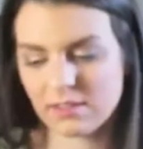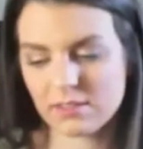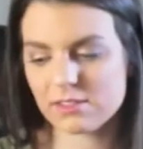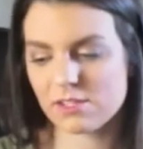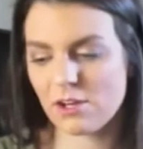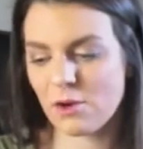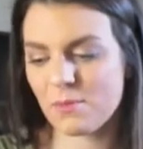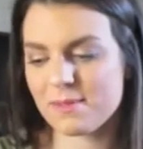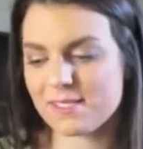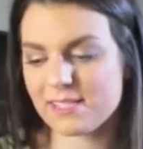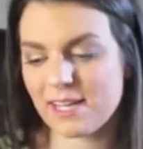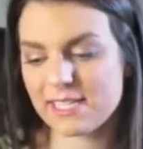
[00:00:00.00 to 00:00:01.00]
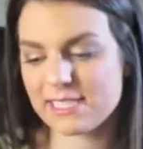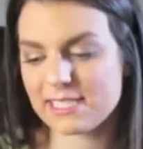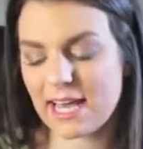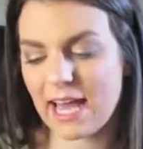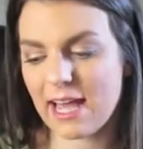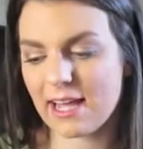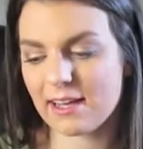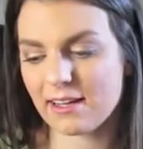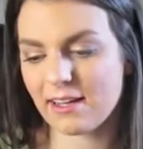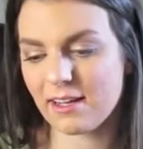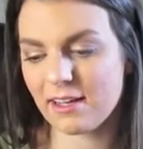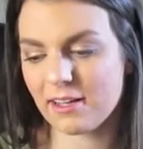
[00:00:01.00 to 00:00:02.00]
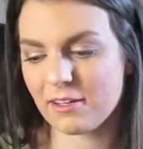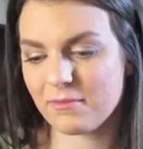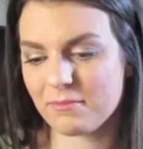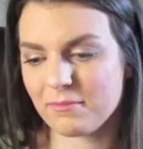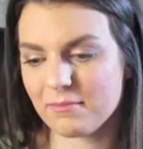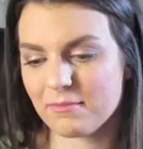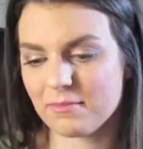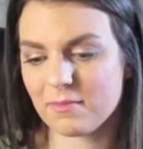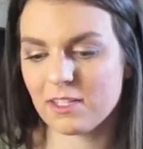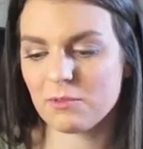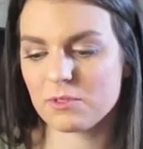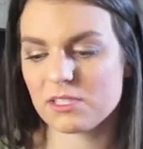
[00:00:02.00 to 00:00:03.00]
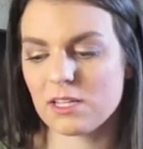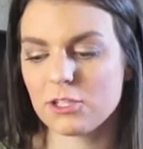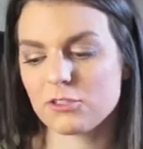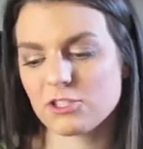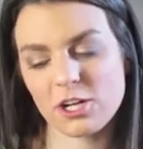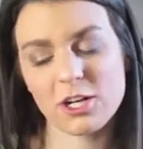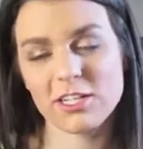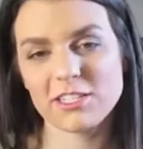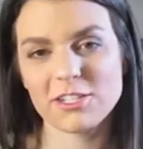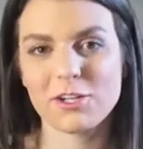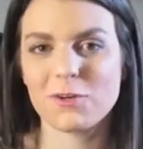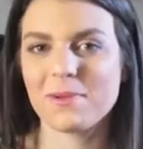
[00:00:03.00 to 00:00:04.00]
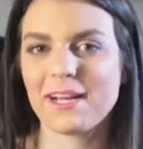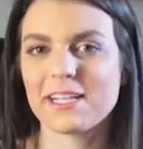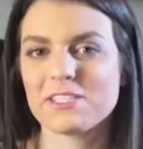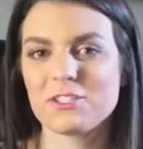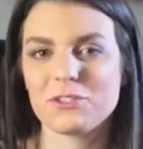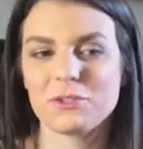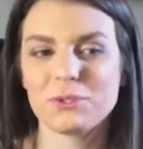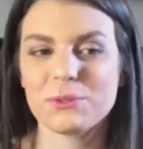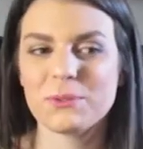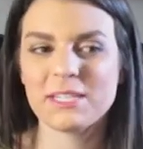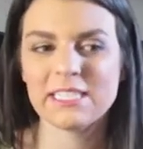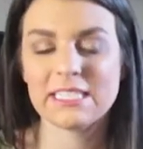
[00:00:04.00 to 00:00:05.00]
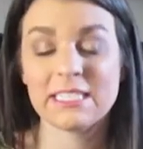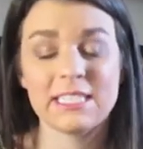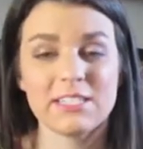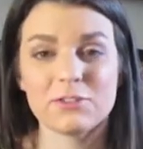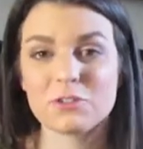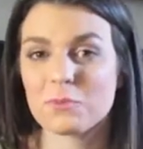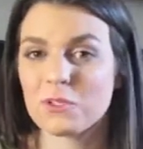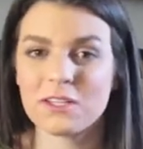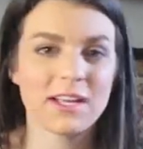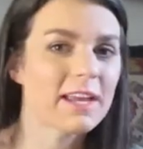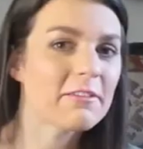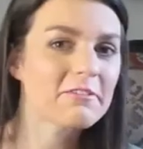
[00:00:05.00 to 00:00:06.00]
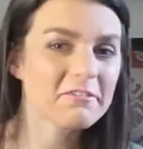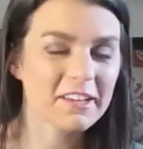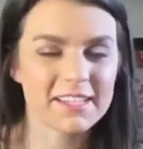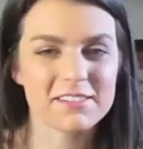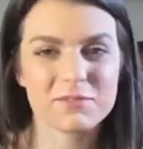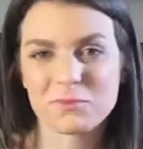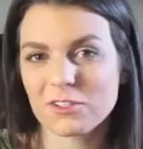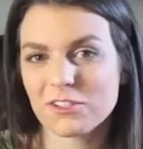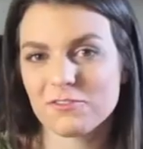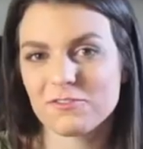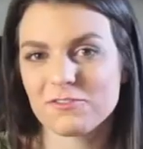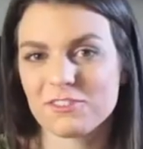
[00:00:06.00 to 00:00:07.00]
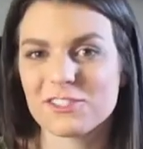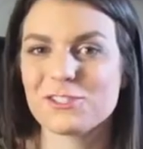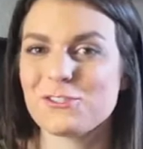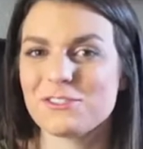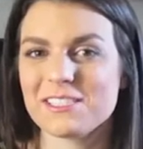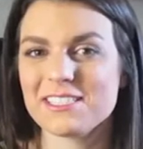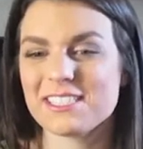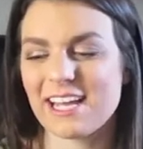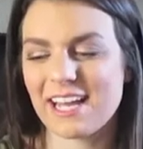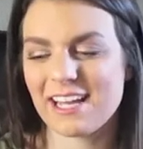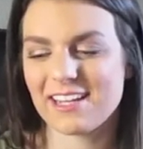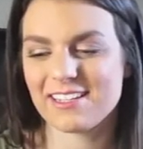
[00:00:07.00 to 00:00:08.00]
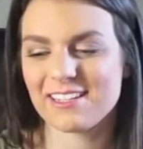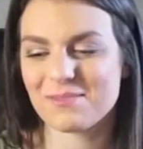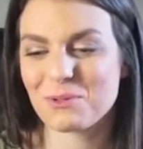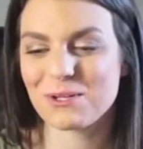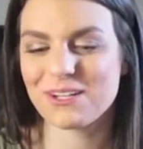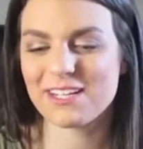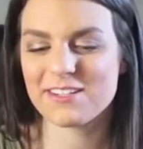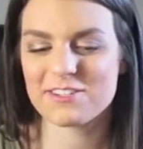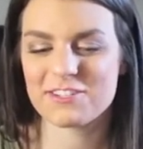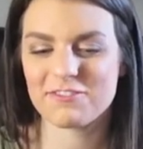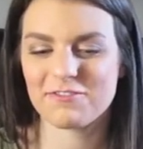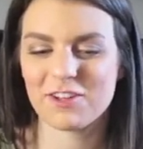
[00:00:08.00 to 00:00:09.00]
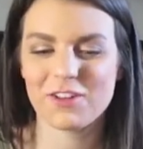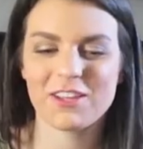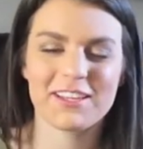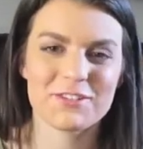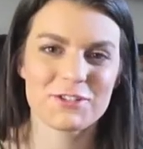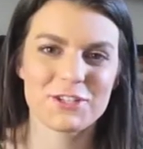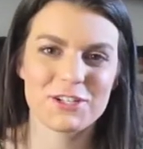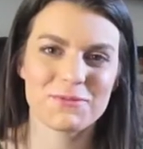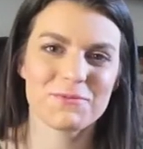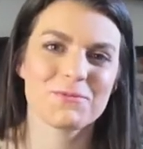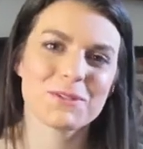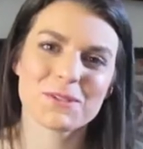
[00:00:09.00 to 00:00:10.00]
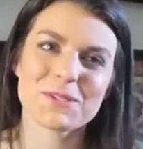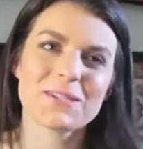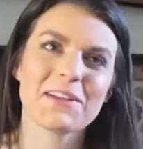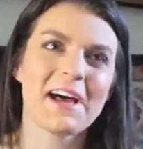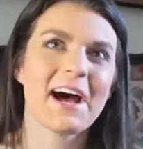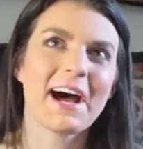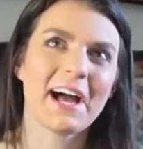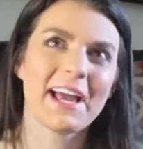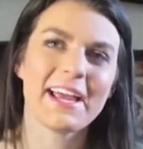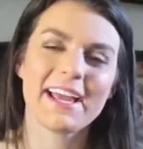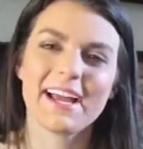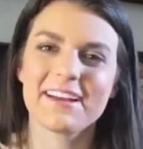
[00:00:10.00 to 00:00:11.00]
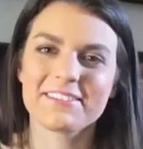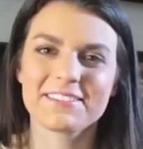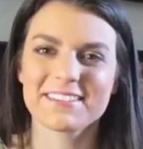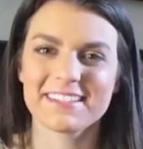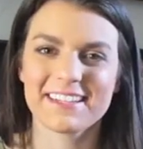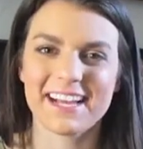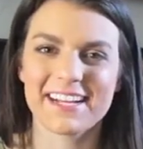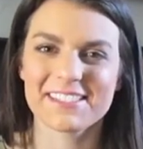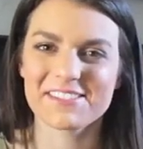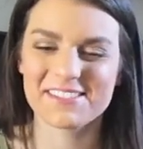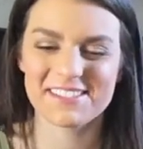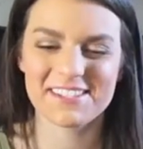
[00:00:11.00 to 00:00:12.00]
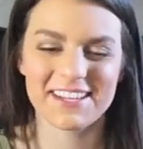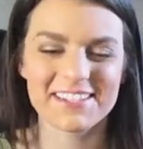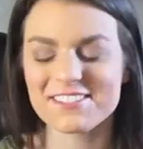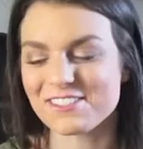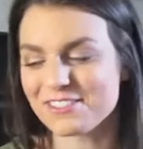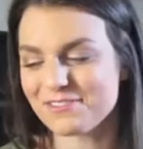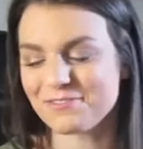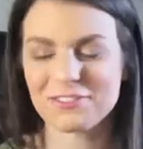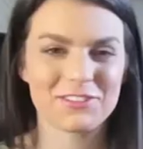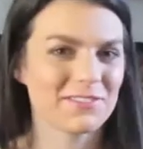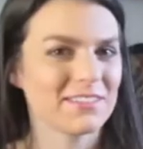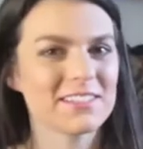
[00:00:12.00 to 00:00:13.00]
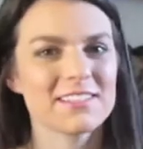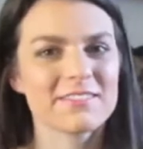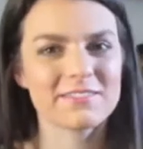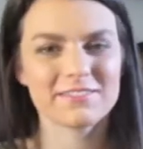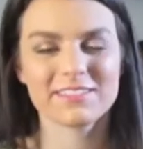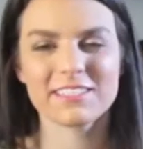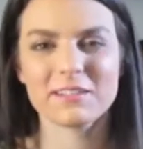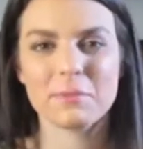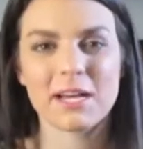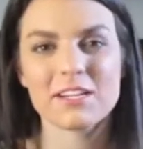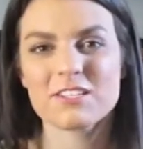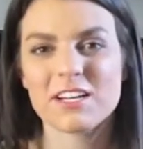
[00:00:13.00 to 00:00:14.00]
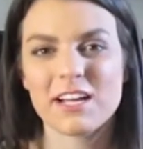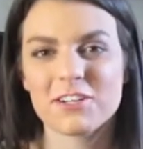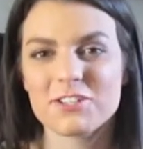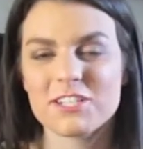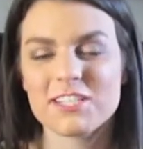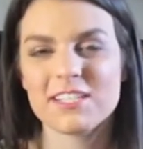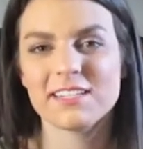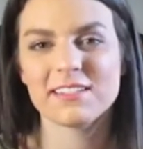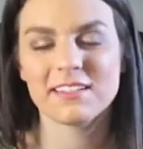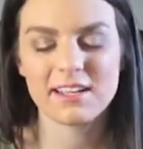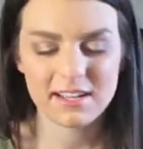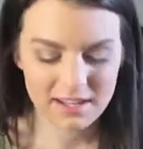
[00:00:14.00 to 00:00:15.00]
So besides that, it was a little jarring to go back to normal life. As one of the students had put it, she felt like she was still high after the class was done, just full of this really passionate energy and